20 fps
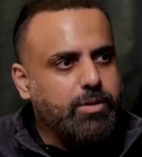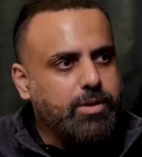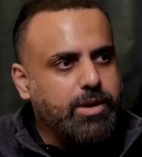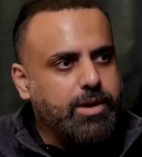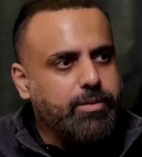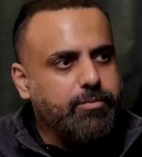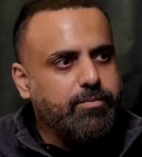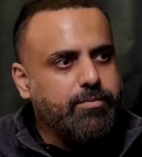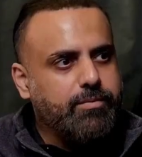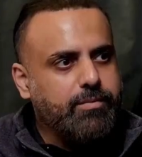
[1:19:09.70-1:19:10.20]

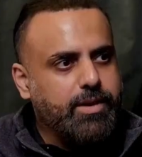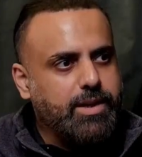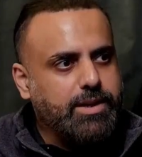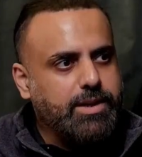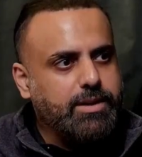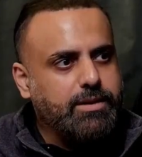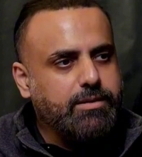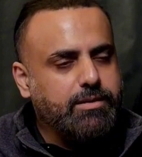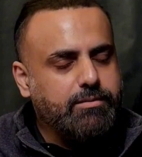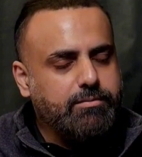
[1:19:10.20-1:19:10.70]
Totally. I
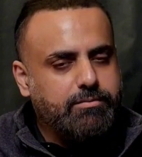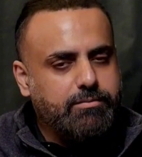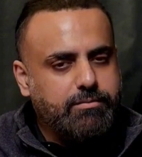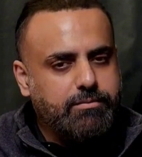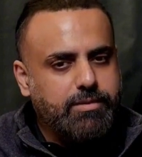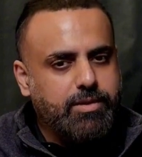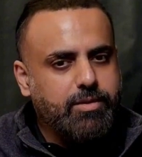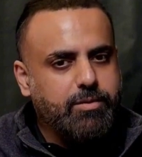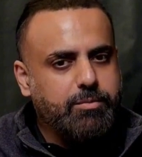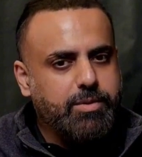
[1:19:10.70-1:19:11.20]
think
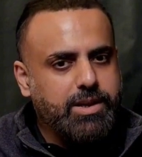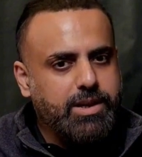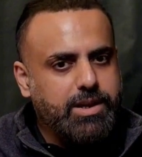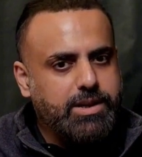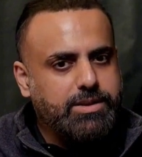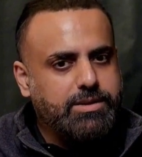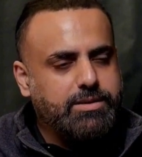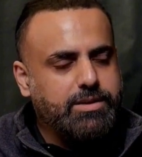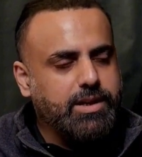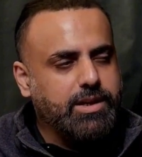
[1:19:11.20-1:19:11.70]
there will be
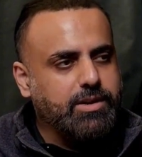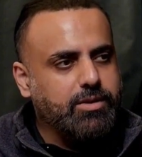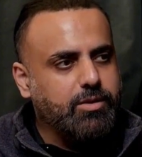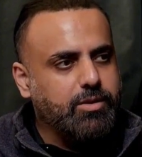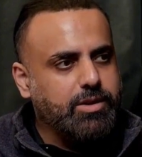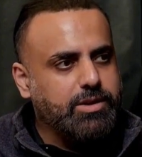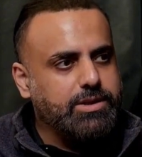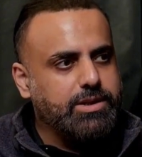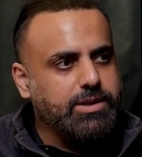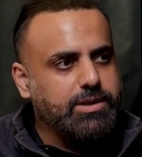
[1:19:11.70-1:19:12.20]
less
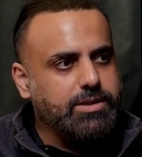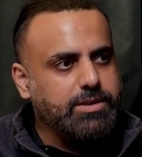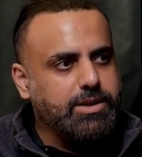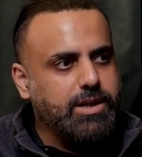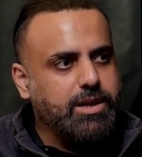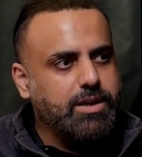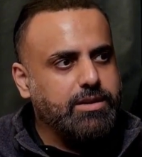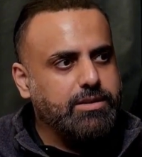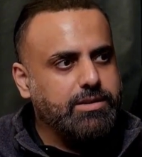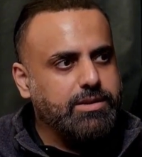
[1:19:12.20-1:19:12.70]
technological
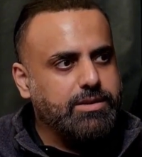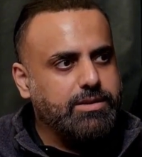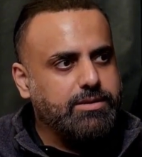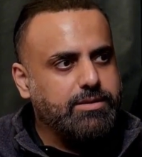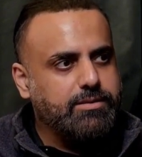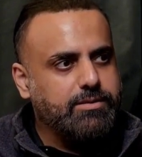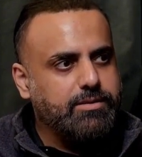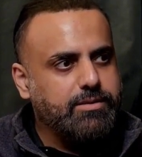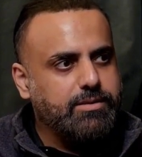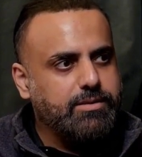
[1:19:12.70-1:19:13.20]
challenges.